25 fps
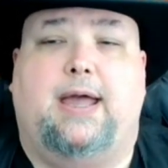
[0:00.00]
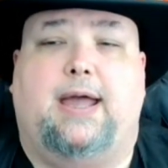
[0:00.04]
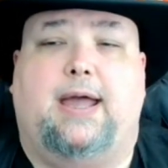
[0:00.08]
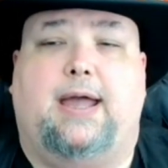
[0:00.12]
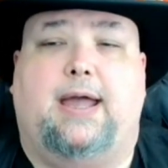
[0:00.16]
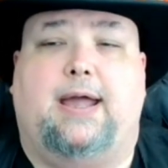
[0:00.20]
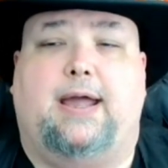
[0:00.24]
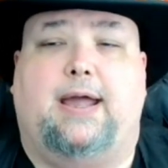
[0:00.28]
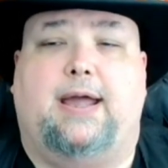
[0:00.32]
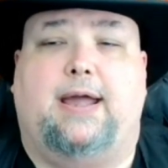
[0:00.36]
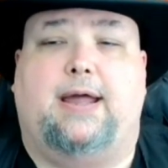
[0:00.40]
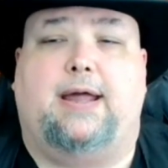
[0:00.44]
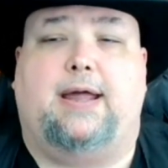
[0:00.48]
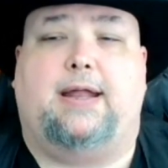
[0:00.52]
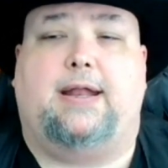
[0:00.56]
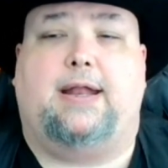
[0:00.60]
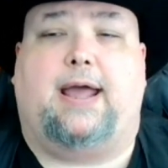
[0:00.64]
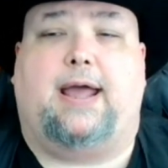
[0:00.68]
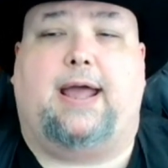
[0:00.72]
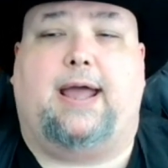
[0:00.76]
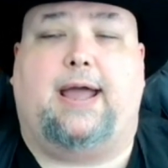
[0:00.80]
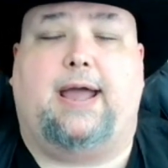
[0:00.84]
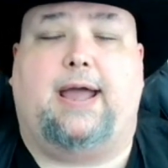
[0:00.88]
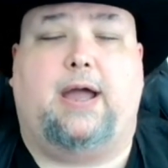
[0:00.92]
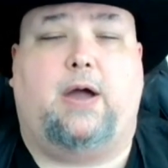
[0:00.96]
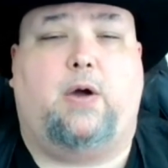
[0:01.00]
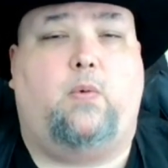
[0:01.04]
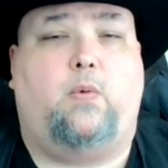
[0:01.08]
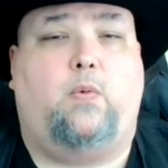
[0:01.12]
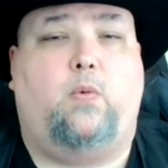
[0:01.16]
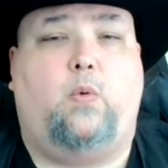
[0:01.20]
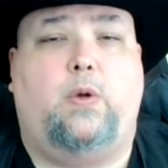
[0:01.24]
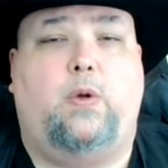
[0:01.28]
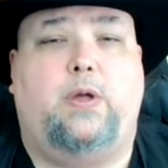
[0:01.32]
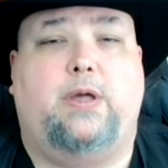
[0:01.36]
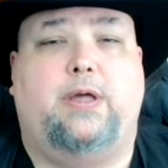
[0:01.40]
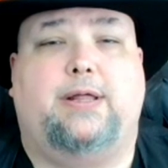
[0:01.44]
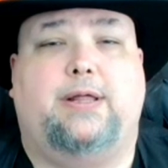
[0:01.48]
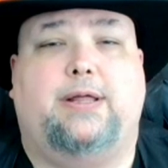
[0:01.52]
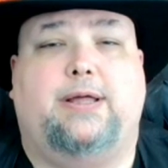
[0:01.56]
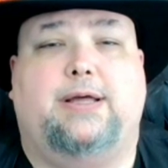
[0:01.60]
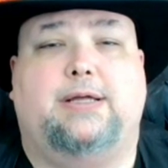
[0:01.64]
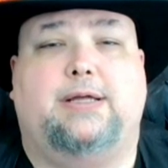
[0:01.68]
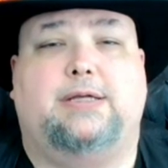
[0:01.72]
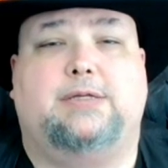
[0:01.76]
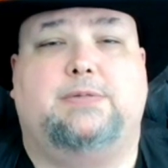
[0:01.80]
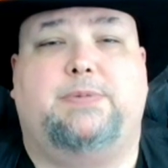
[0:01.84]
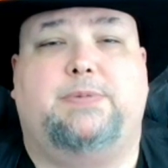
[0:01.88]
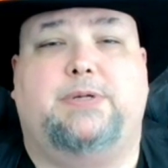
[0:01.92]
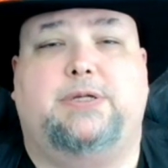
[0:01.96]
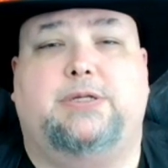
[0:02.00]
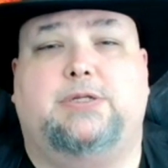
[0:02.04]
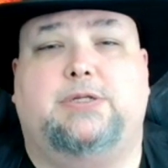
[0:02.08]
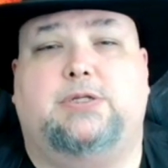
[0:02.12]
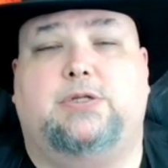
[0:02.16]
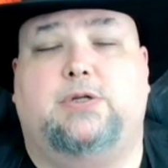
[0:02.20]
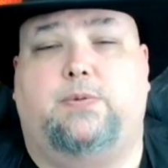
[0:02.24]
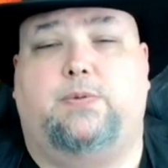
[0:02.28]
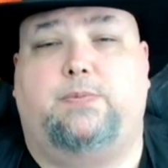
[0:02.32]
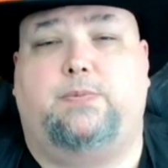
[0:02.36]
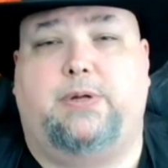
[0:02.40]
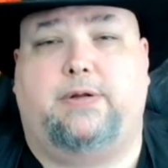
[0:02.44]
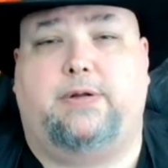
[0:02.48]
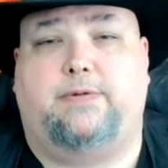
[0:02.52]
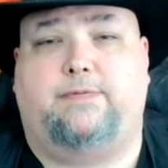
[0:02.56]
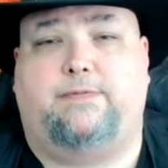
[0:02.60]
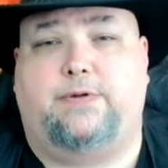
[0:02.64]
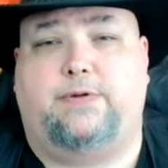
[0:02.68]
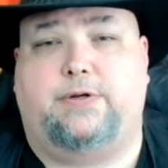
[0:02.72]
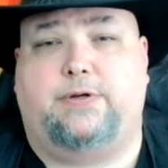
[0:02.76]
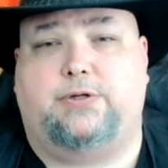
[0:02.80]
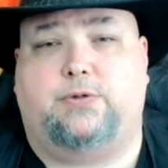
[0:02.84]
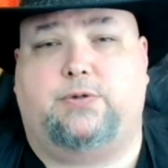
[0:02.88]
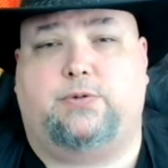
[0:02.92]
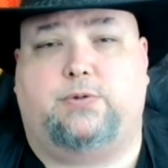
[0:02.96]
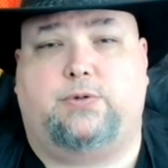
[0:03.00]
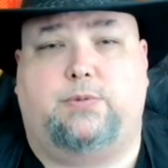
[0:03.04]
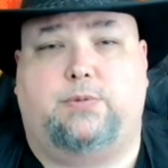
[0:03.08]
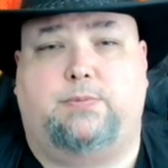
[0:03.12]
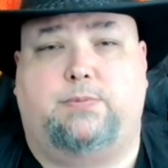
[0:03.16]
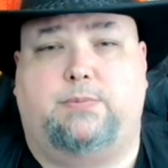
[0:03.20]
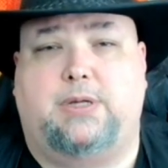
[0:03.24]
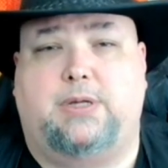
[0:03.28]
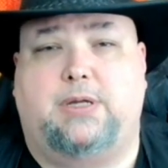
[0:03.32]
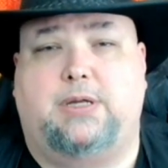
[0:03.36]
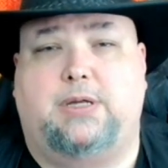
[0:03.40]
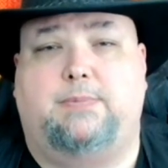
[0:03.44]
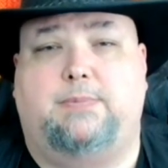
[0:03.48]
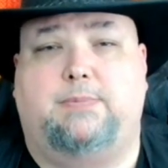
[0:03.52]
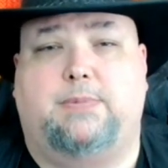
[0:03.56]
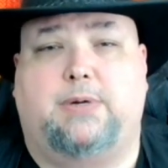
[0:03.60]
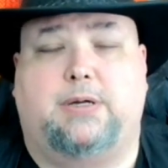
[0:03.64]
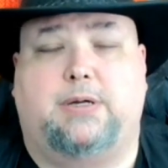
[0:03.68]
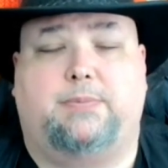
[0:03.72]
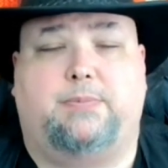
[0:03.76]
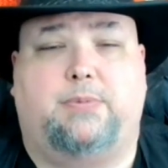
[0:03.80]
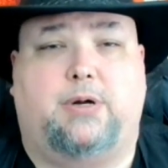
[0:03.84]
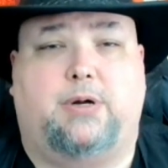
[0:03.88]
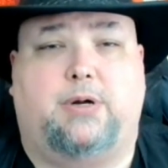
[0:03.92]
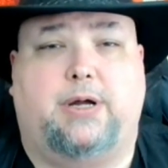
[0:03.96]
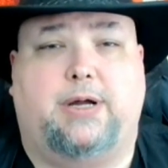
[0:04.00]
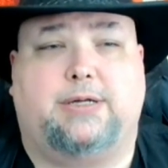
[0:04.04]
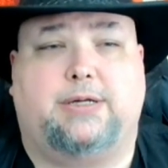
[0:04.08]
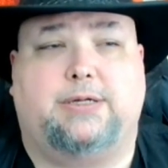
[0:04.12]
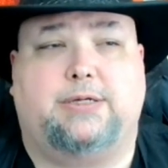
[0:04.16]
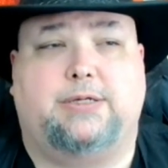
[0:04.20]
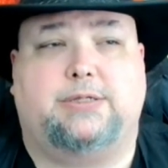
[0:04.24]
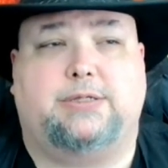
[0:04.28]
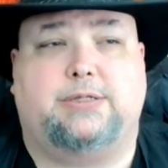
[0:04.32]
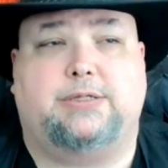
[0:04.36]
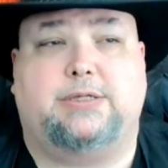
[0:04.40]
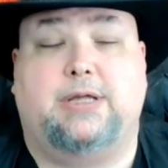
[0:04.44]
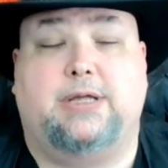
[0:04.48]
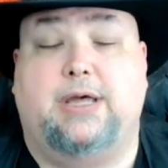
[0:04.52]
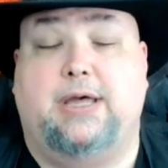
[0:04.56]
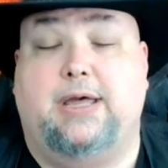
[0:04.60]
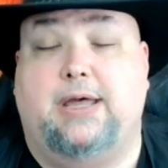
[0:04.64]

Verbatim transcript: and how it has been so beneficial to me, my practice,